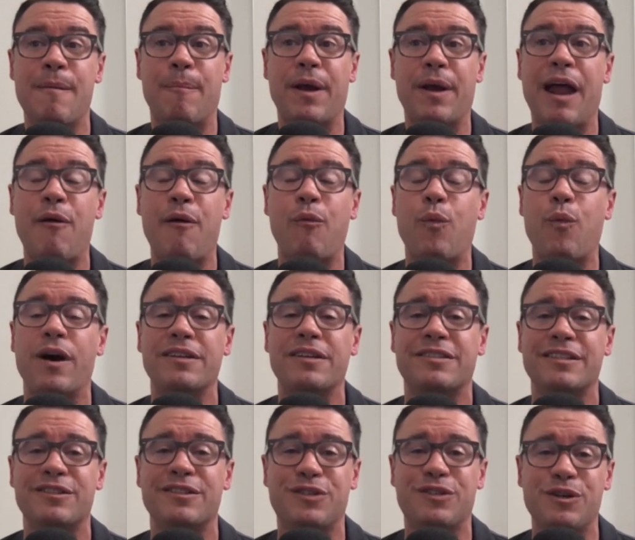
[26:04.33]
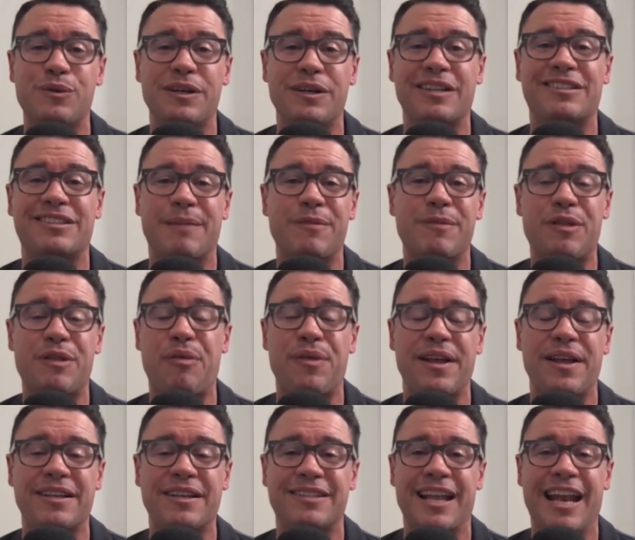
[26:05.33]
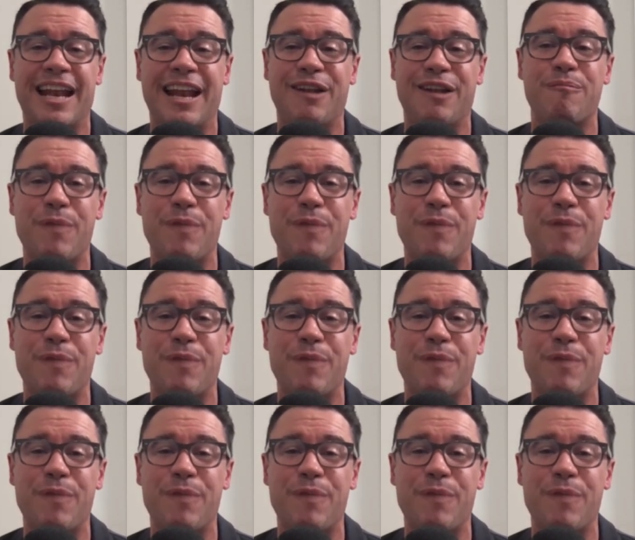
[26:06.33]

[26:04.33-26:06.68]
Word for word: but I wasn't doing some of the things they needed